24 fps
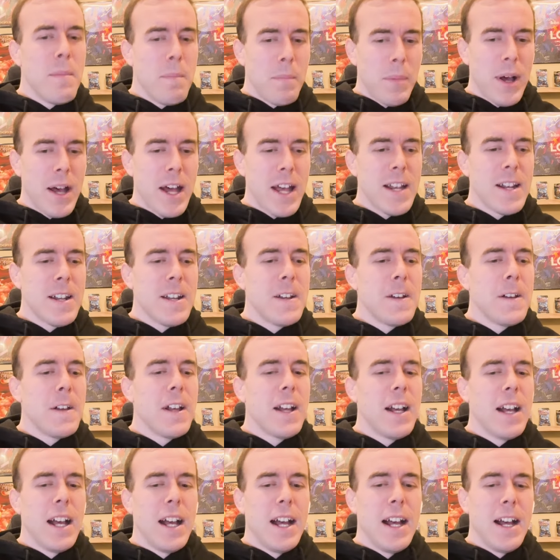But
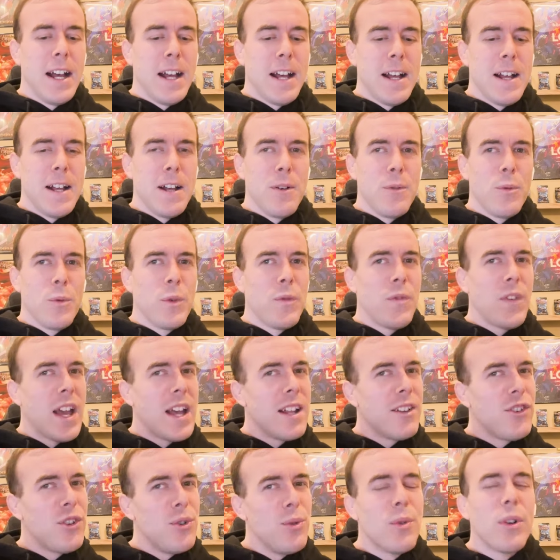uh, we've
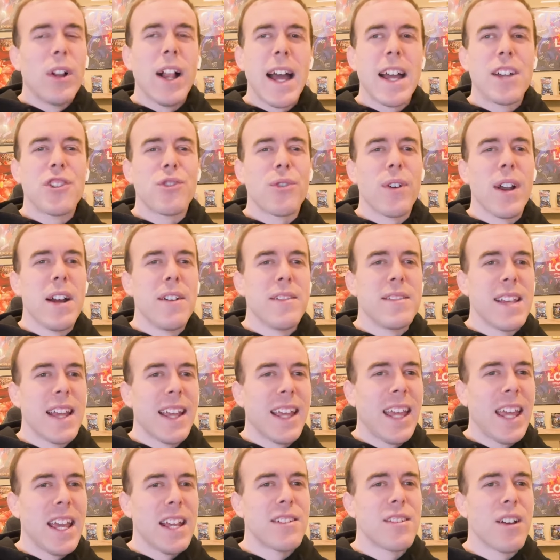got two Clash Grounds that
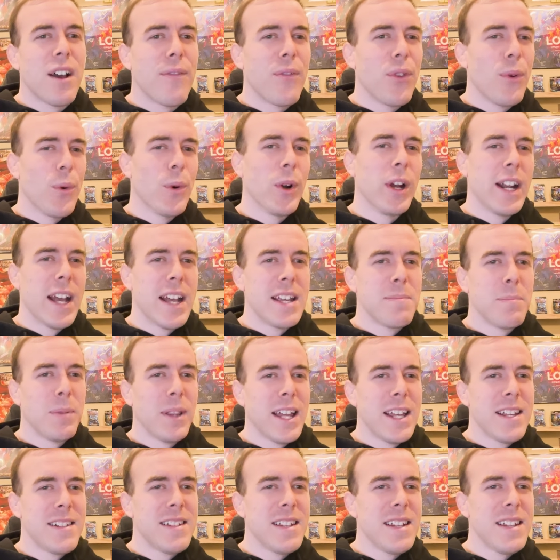kicks off the organized
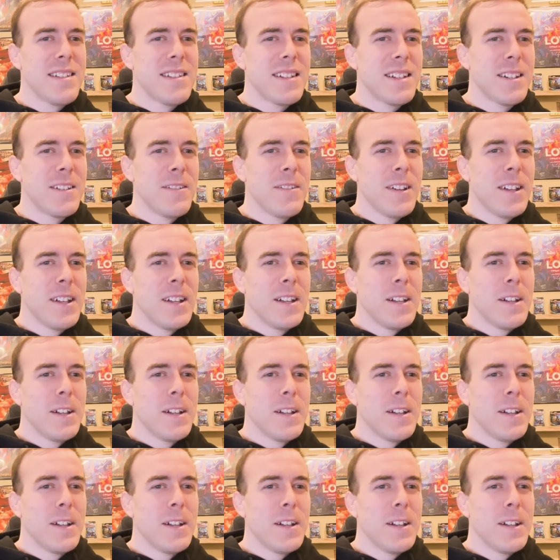play season.